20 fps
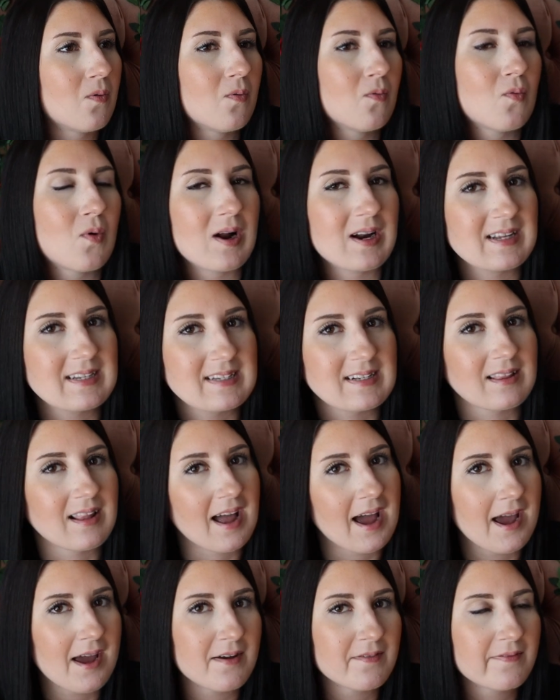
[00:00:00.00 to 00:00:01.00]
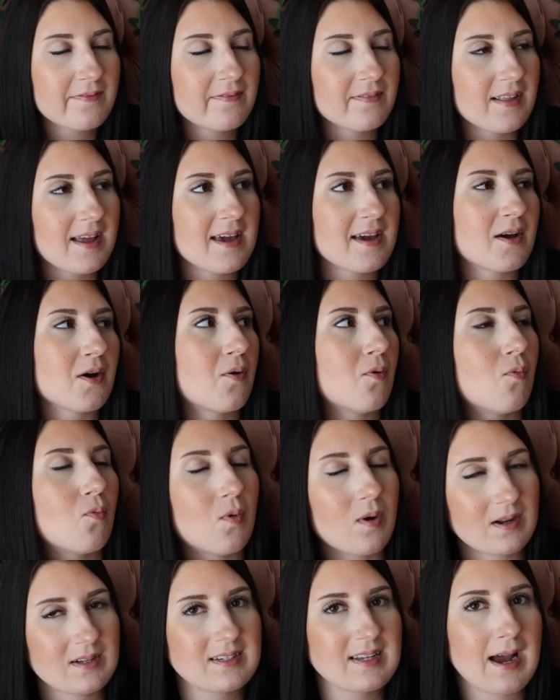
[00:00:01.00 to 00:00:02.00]
what is life? Like,
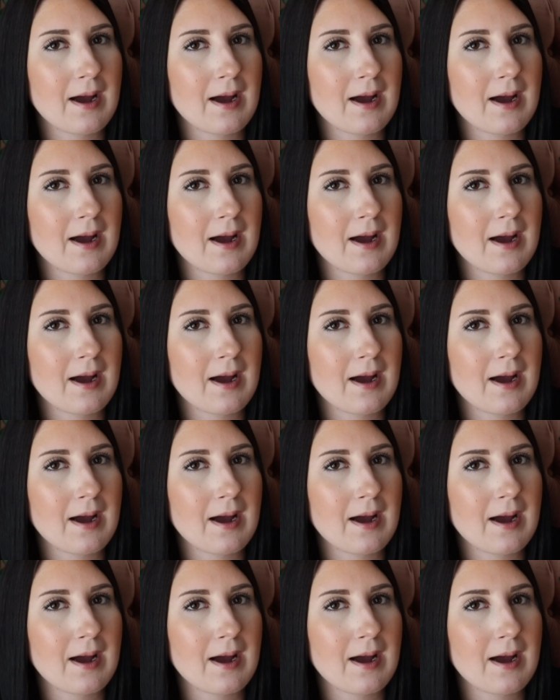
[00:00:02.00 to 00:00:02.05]
what is